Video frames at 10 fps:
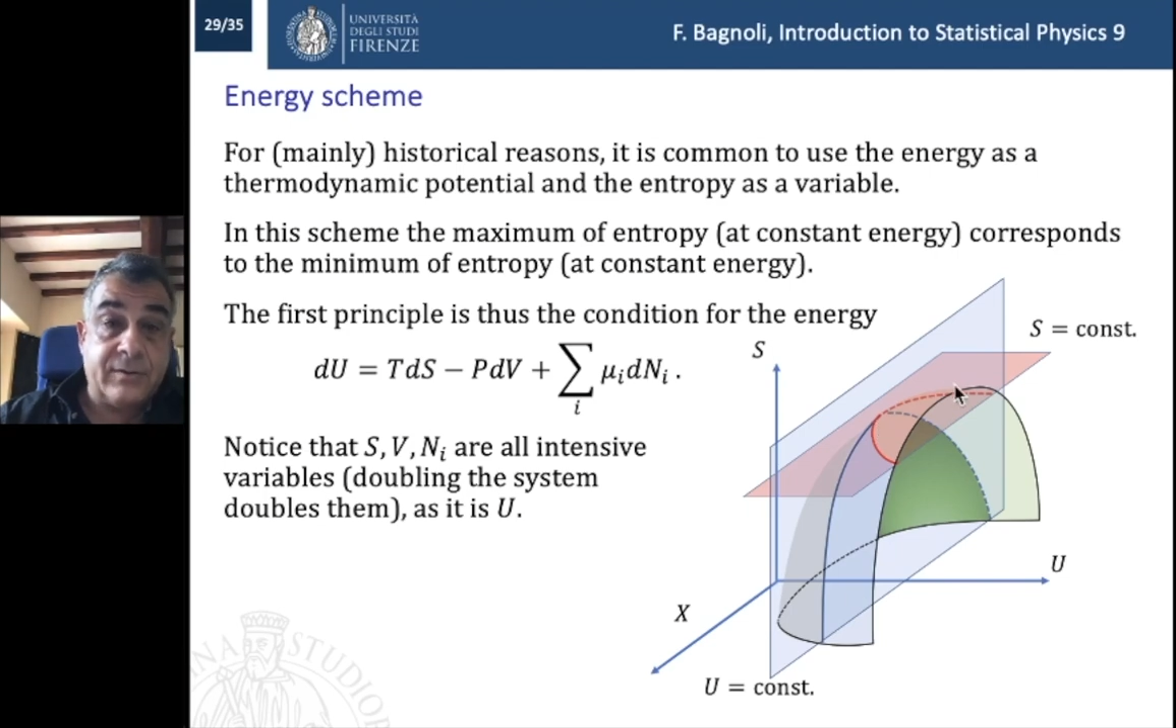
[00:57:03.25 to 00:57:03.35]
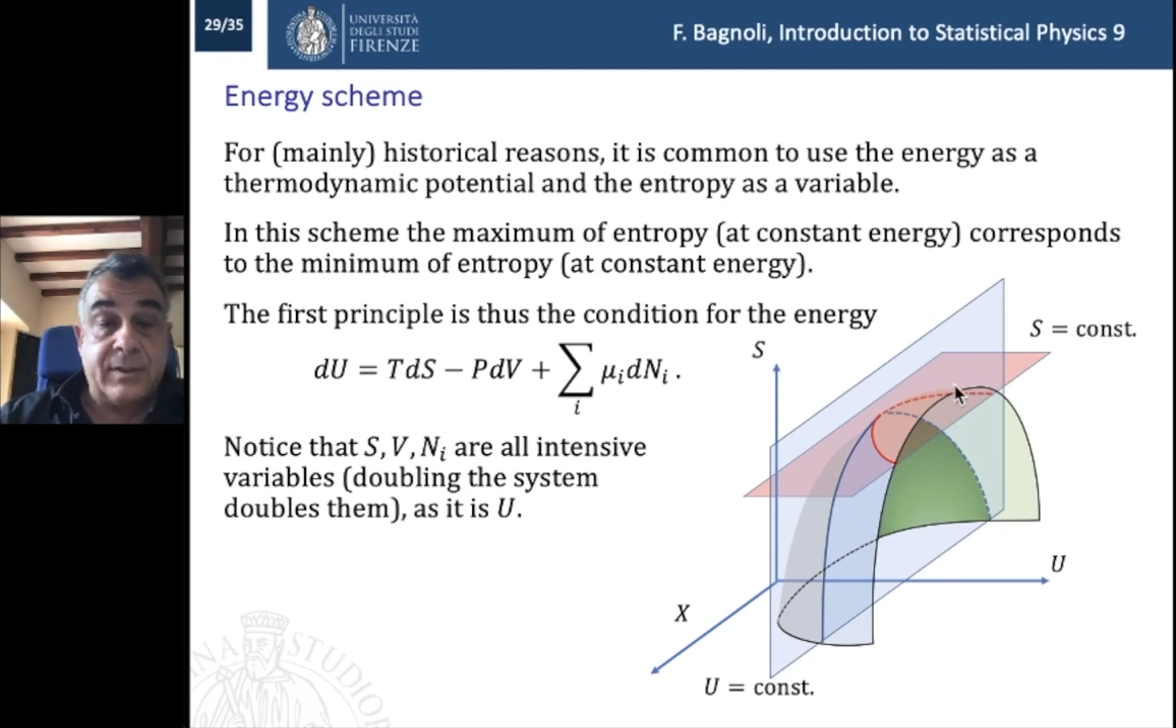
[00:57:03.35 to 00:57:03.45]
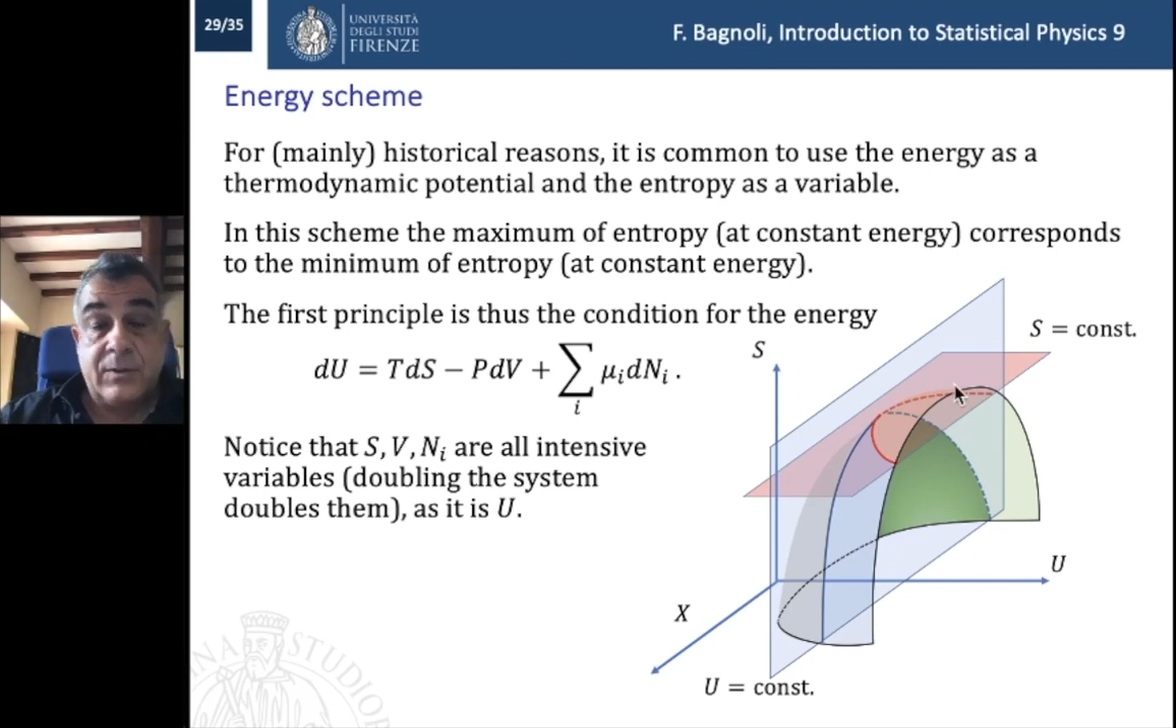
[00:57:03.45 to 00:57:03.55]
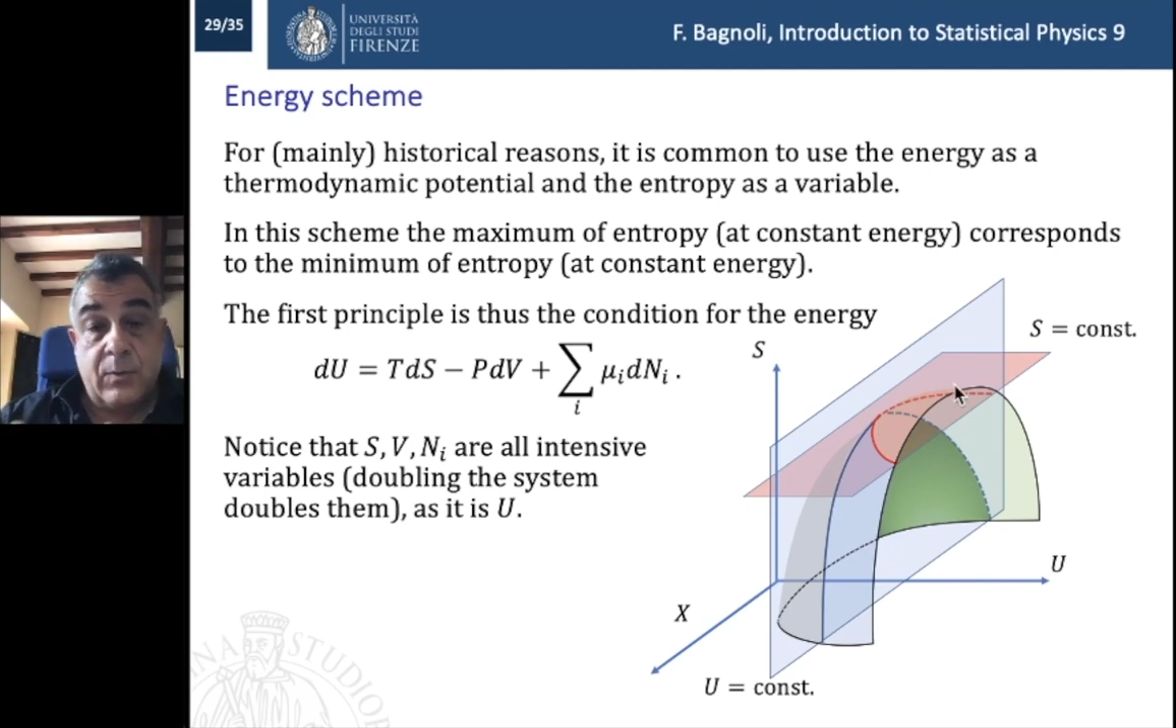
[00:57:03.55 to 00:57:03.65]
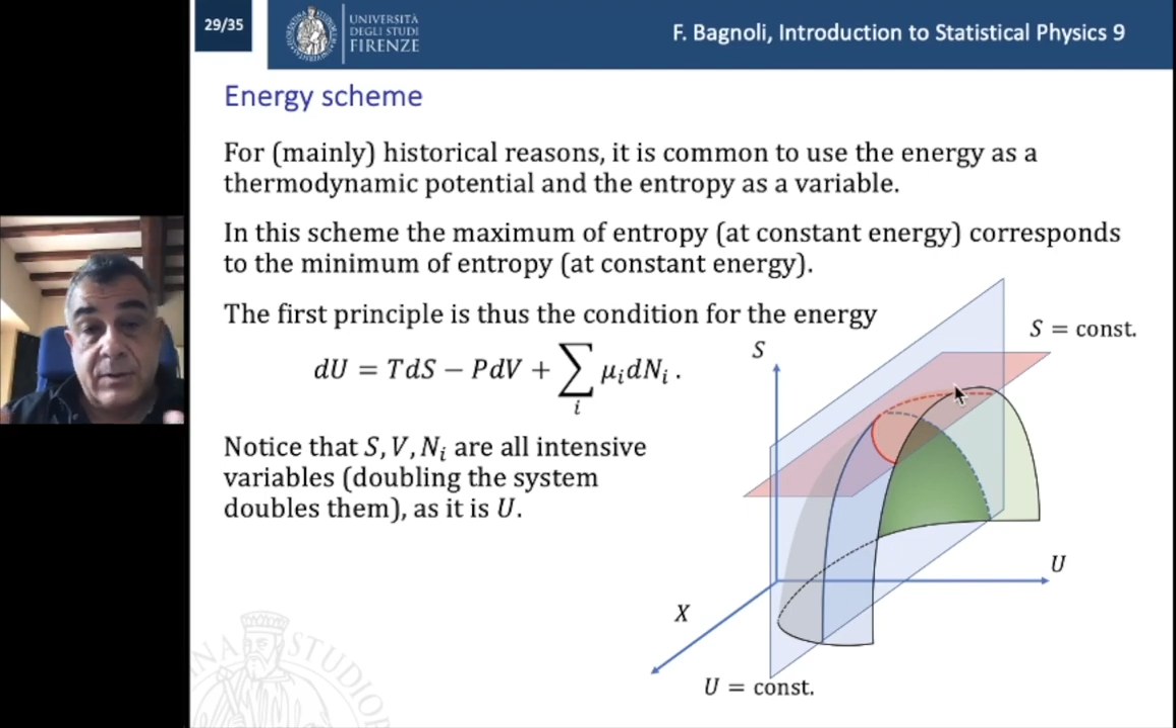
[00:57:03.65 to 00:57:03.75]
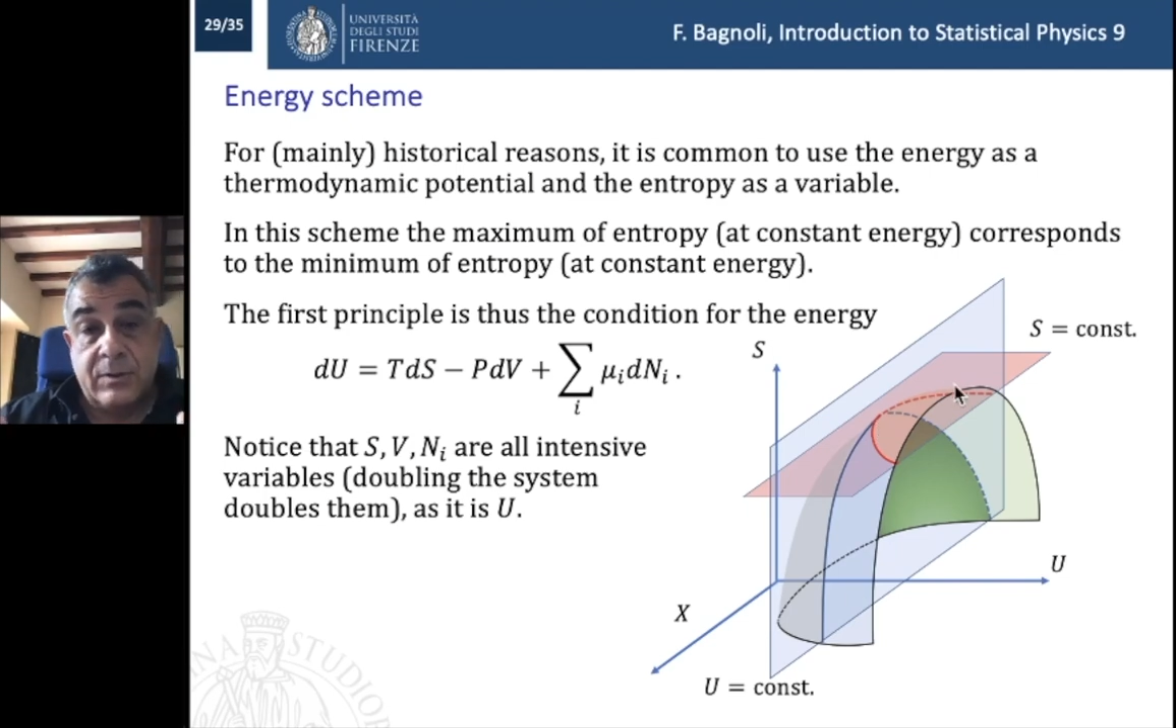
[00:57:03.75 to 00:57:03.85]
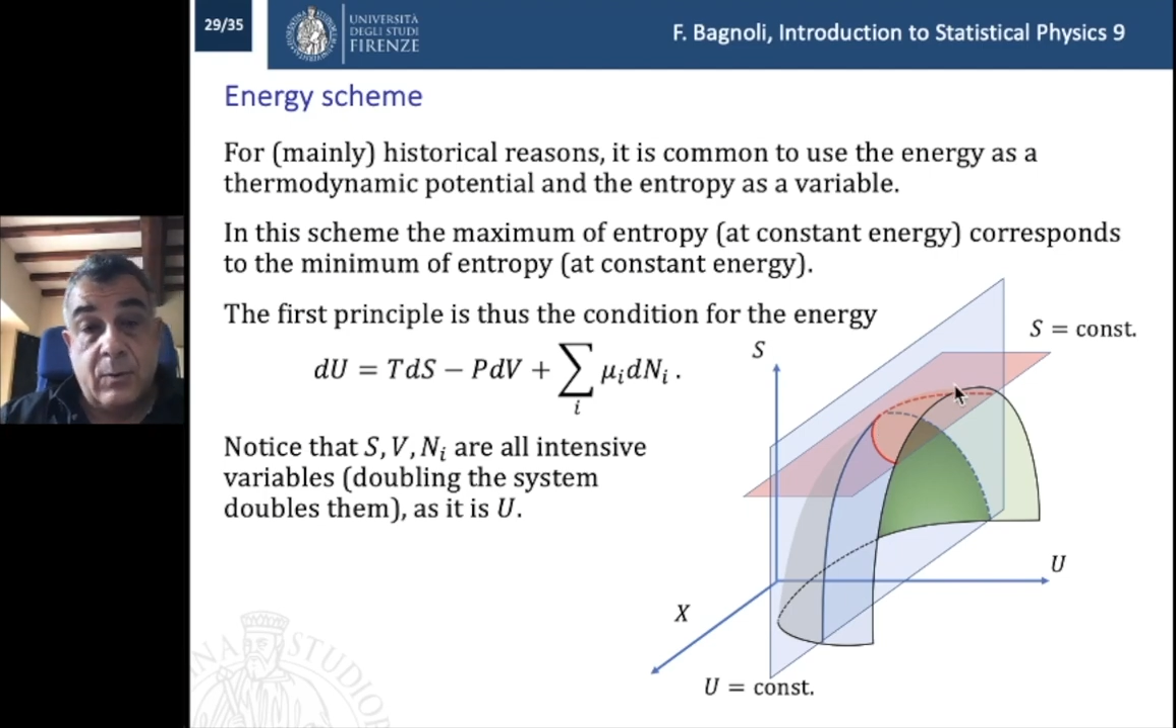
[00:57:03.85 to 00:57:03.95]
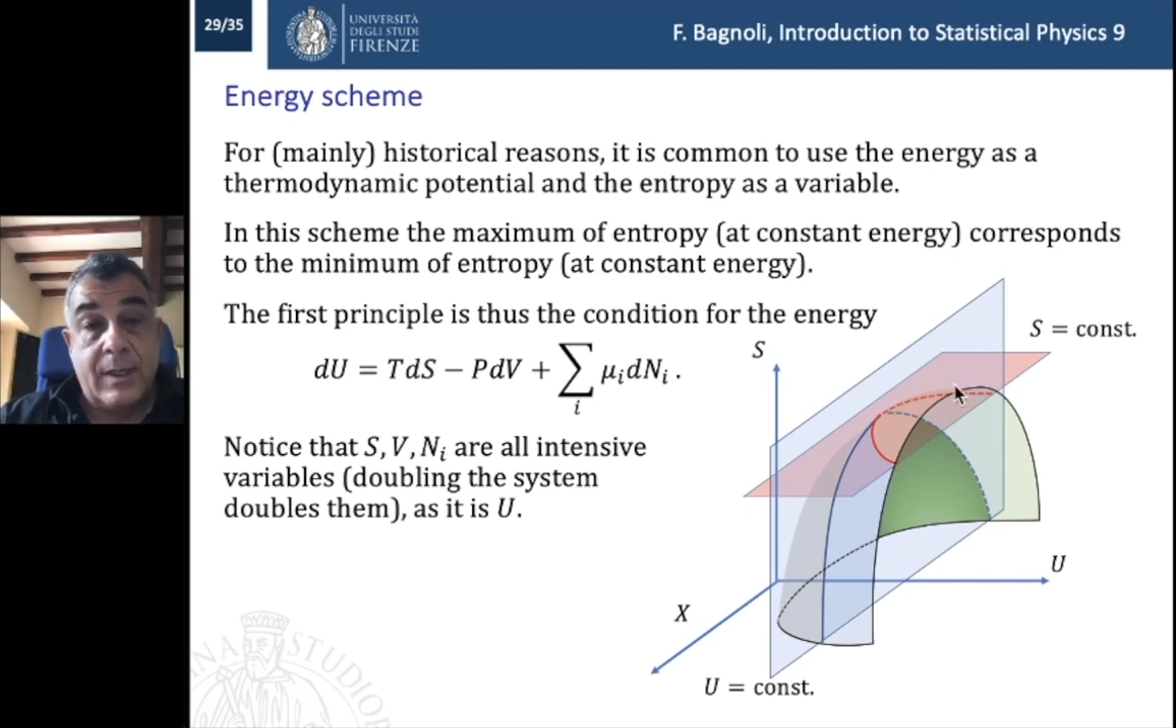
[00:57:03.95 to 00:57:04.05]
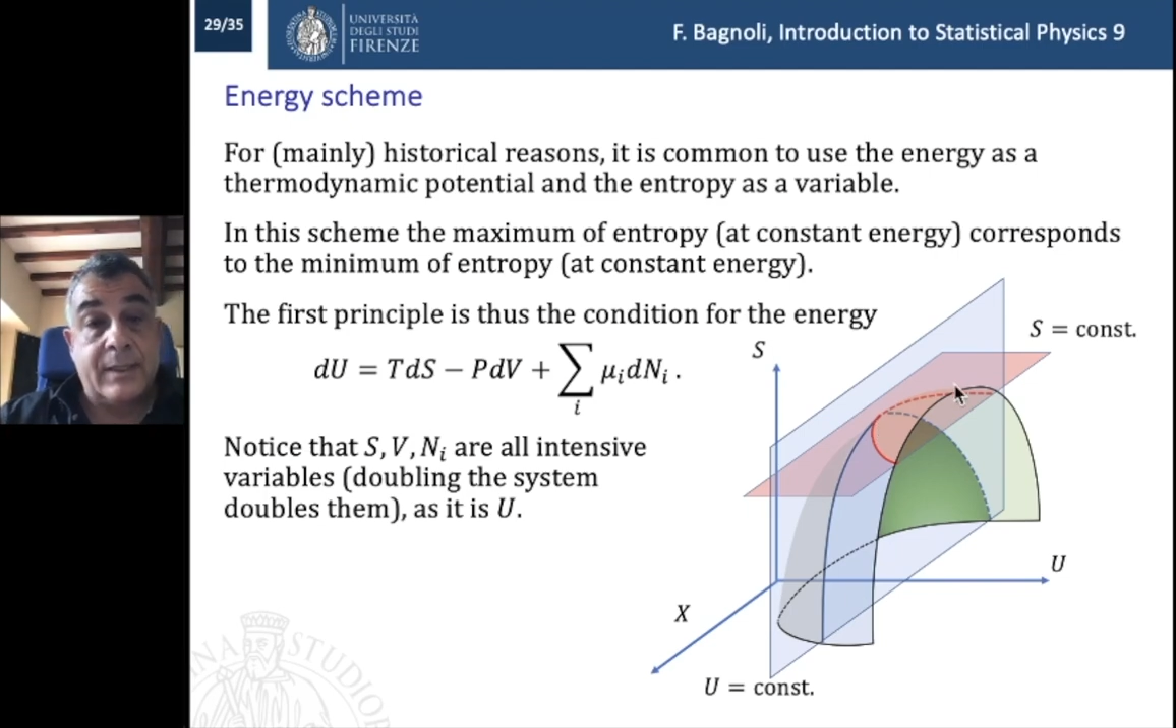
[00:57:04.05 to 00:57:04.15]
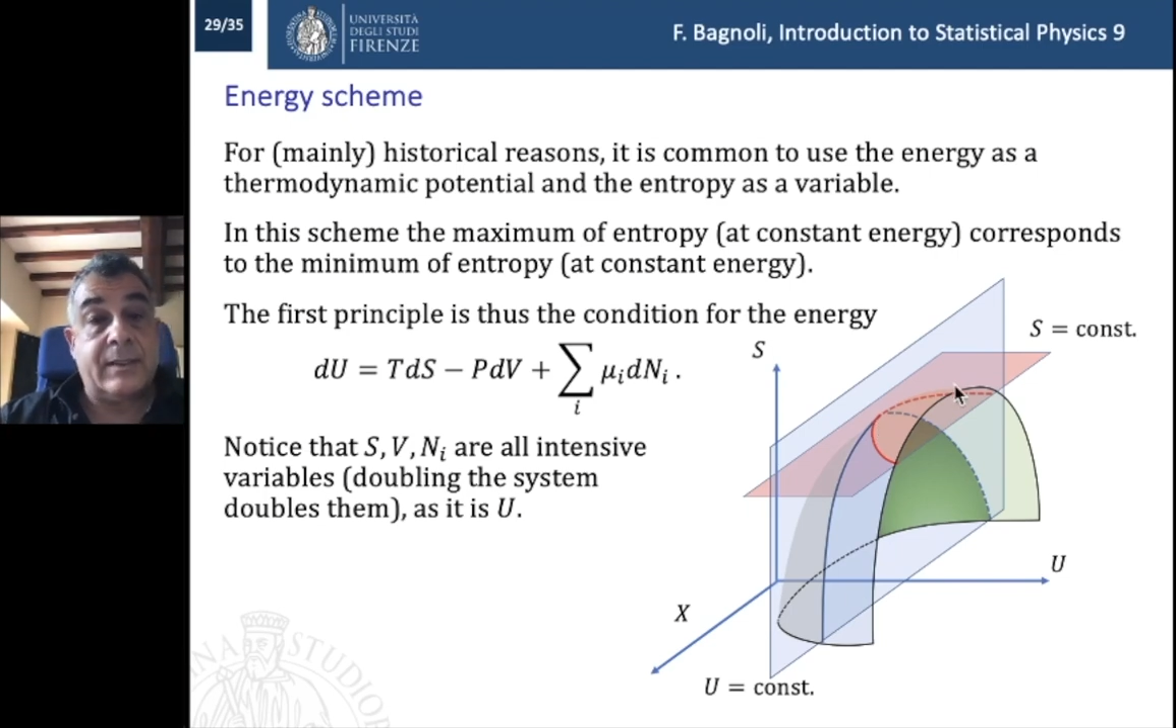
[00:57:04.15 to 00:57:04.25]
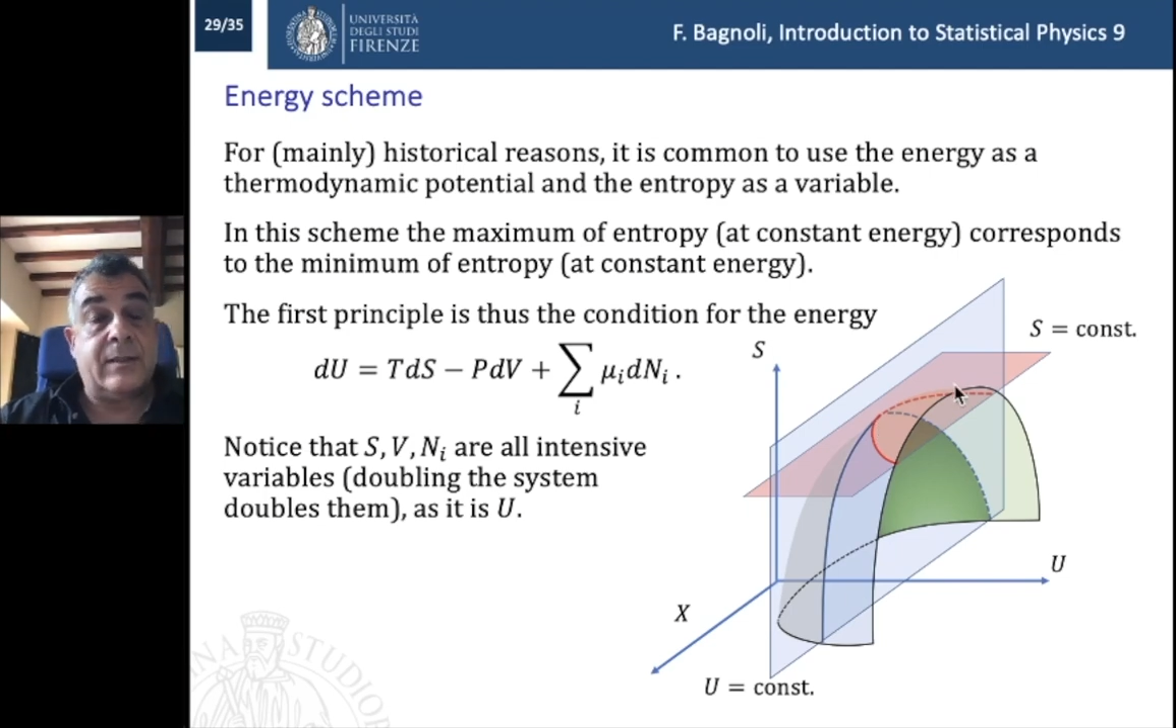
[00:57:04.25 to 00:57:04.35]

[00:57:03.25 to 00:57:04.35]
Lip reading: this was one